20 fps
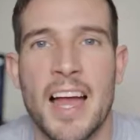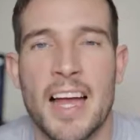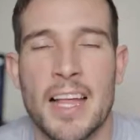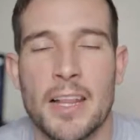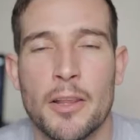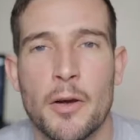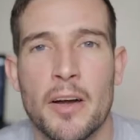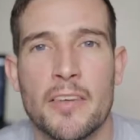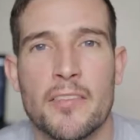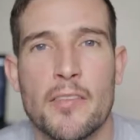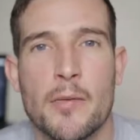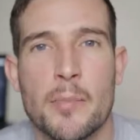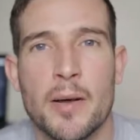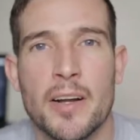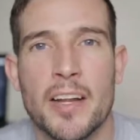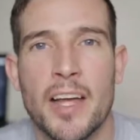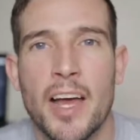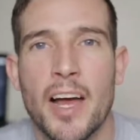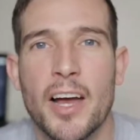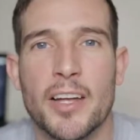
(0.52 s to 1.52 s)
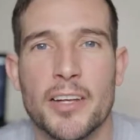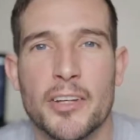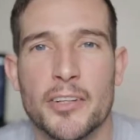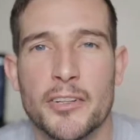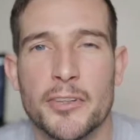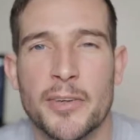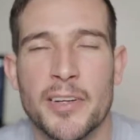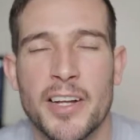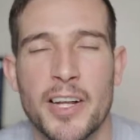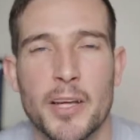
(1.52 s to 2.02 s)
Hello everybody, how you
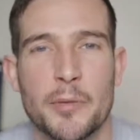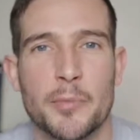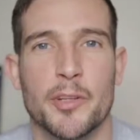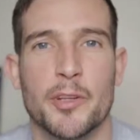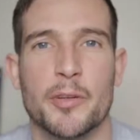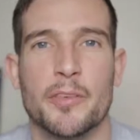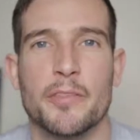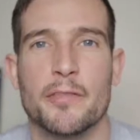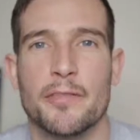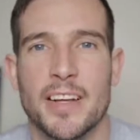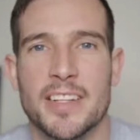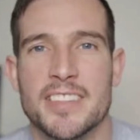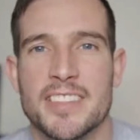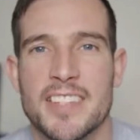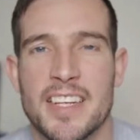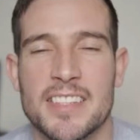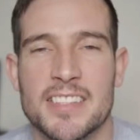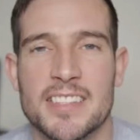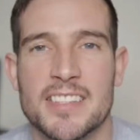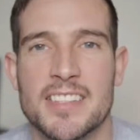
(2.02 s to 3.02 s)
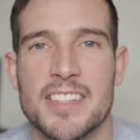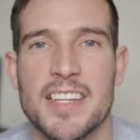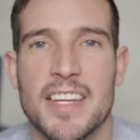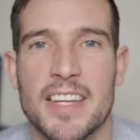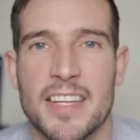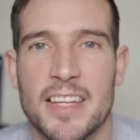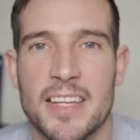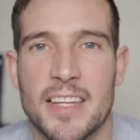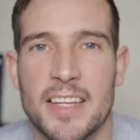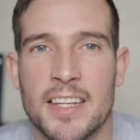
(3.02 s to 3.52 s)
doing? I hope you're doing
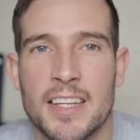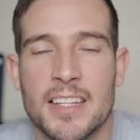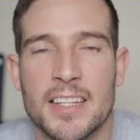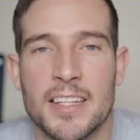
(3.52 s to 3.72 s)
fantastic.